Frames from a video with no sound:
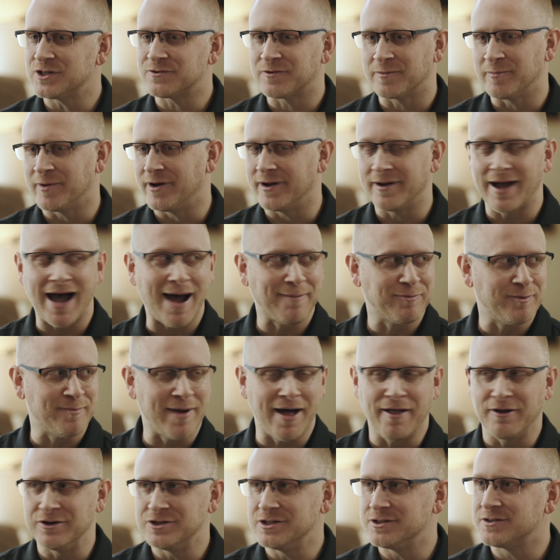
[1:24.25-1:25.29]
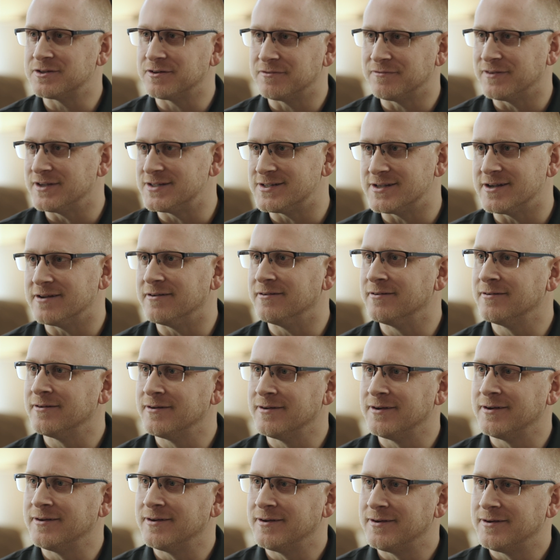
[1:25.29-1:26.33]
from an ophthalmologist visit.
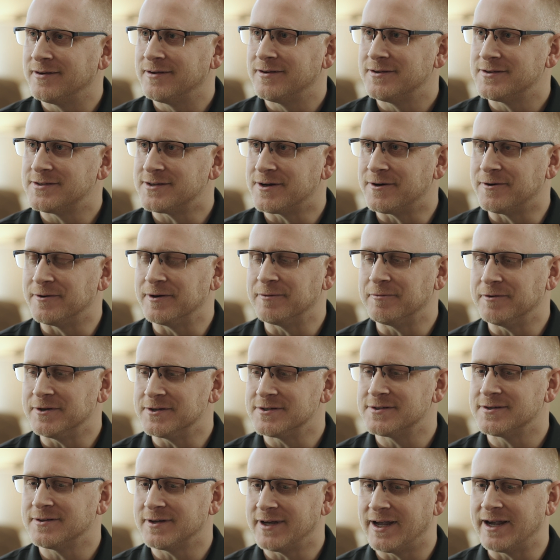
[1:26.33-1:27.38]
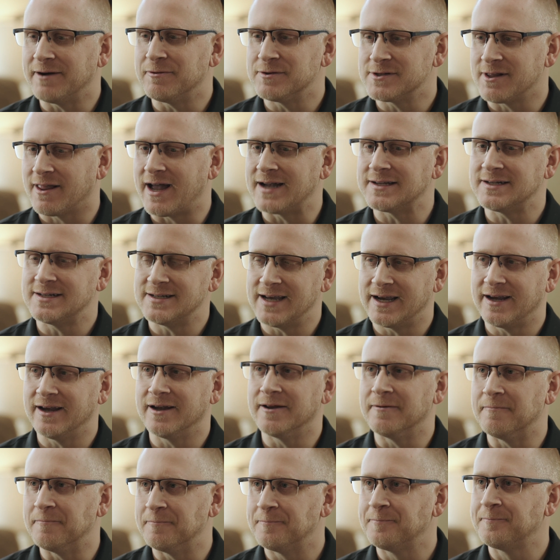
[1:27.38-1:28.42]
So it was a lot to take
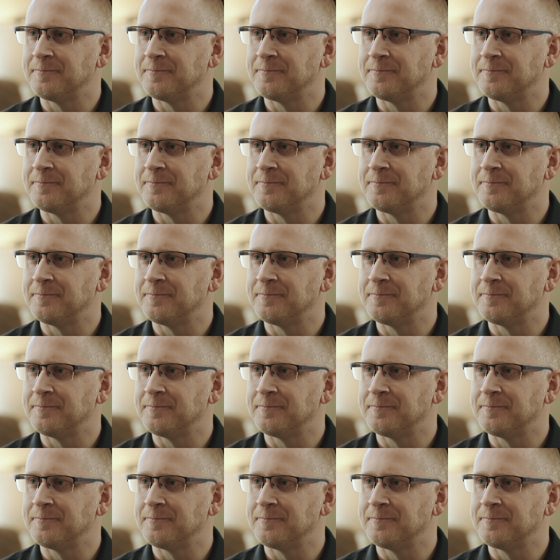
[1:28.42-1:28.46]
in.